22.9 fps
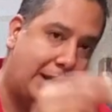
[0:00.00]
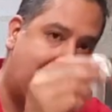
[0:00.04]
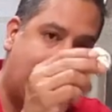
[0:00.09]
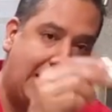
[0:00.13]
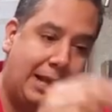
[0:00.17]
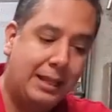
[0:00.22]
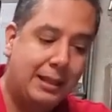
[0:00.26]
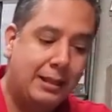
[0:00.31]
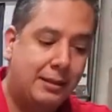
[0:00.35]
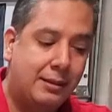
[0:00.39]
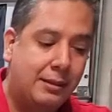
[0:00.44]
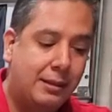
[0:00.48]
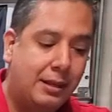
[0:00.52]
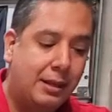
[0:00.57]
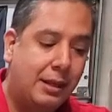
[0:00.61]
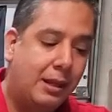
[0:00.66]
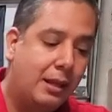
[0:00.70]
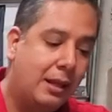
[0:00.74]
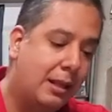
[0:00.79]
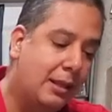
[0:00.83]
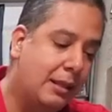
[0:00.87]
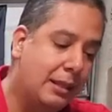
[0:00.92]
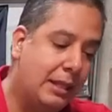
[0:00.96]
Again,
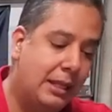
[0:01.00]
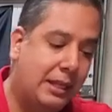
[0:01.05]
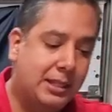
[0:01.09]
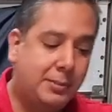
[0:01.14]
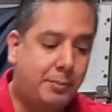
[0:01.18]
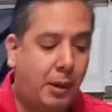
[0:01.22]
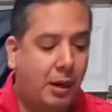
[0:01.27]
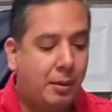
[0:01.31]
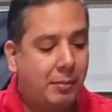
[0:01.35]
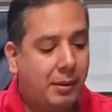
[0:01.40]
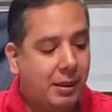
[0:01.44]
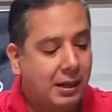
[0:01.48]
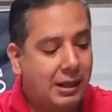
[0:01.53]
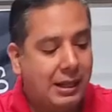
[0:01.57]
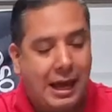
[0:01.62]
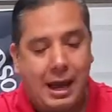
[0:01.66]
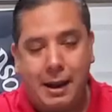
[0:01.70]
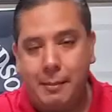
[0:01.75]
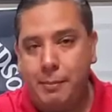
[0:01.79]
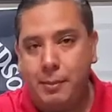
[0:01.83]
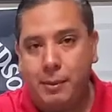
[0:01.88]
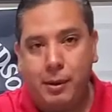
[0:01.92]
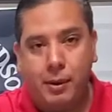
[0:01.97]
the spark plug
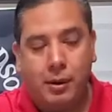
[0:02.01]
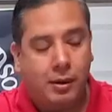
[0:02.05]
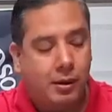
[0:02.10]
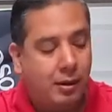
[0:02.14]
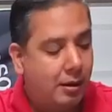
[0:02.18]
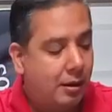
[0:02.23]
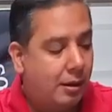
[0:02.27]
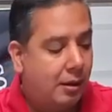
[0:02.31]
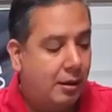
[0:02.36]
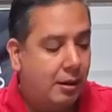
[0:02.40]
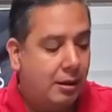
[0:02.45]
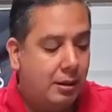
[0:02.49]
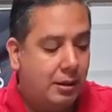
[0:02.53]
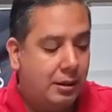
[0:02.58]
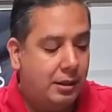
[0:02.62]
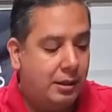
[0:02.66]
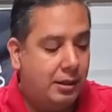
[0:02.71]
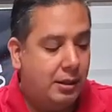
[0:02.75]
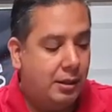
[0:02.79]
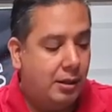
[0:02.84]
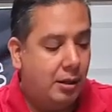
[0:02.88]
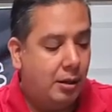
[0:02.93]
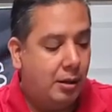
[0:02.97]
gapper,
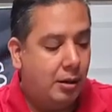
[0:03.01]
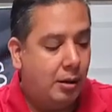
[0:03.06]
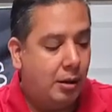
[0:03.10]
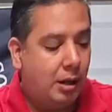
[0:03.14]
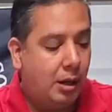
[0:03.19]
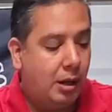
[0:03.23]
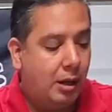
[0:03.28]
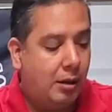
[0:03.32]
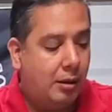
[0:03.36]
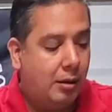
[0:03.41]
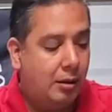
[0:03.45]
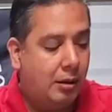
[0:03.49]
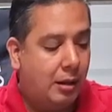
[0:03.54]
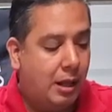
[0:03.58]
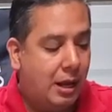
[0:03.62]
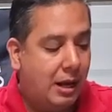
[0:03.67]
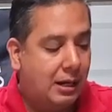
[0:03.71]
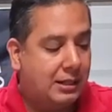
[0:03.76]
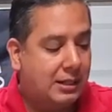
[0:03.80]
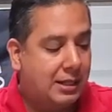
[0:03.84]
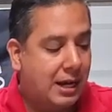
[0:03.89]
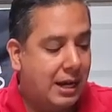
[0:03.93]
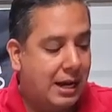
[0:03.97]
your
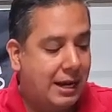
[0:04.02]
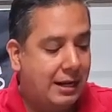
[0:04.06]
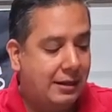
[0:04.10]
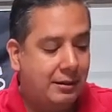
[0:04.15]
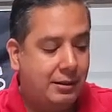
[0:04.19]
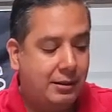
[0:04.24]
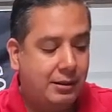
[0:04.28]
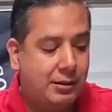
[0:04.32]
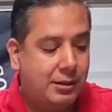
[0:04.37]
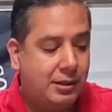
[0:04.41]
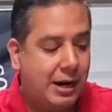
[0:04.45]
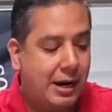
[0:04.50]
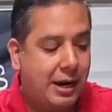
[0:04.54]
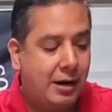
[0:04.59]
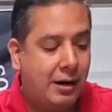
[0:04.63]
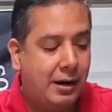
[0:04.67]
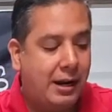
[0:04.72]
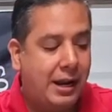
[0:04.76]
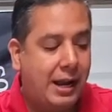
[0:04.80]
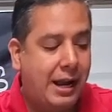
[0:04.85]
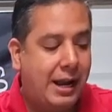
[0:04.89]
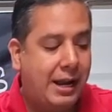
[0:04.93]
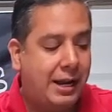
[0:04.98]
Loctite tire
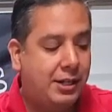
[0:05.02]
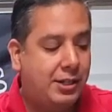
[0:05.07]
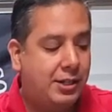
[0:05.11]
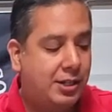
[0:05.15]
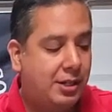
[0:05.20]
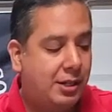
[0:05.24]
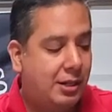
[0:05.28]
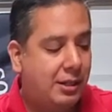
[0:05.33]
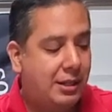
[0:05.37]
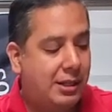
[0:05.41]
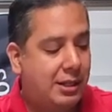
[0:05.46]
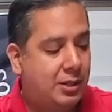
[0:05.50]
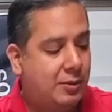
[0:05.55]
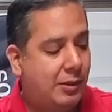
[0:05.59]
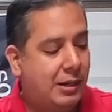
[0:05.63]
gauge. This